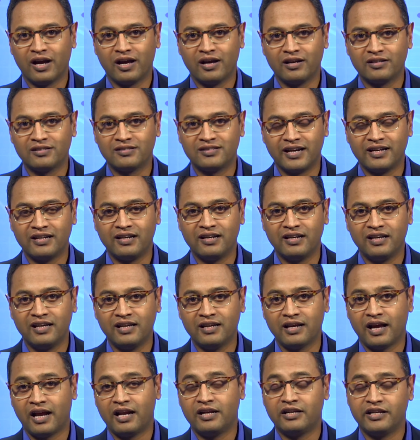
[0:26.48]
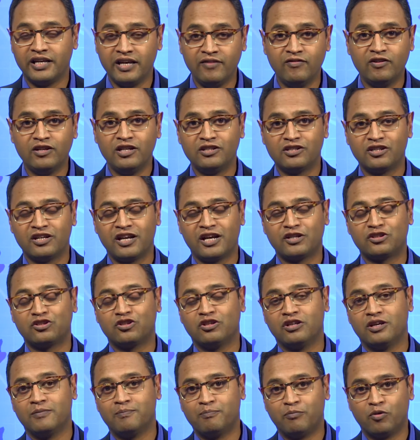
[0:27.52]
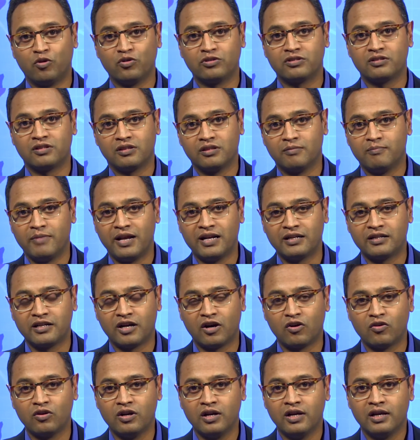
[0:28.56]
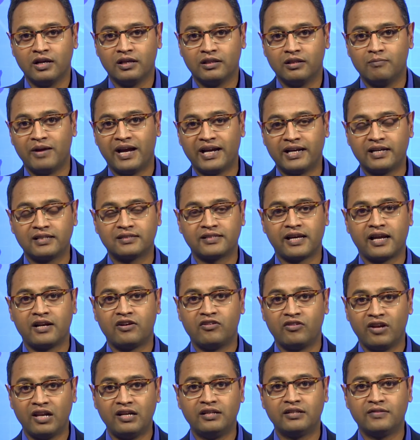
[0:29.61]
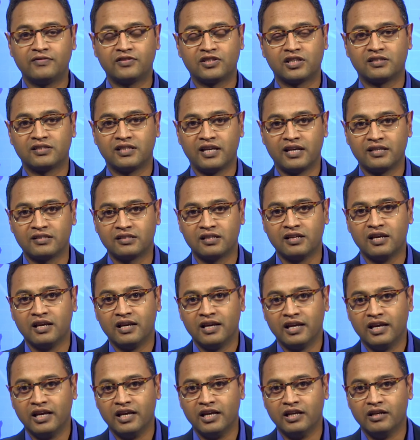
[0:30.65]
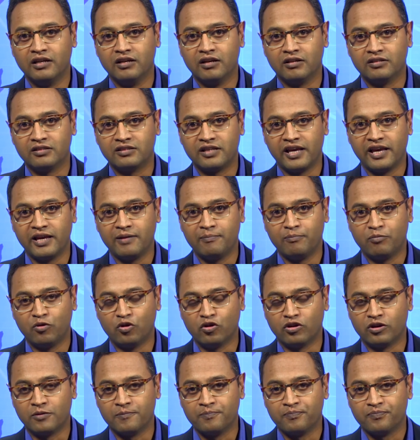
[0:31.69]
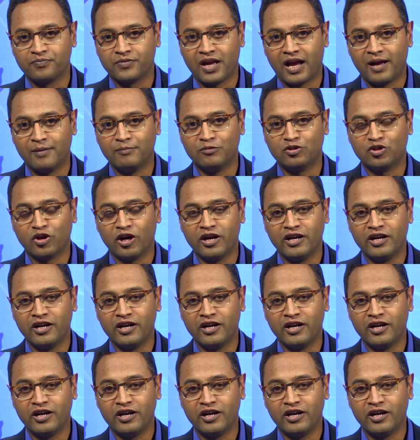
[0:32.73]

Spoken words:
steadily and even internationally. Post the meltdown, the bank has had relative success in staying put. I'm joined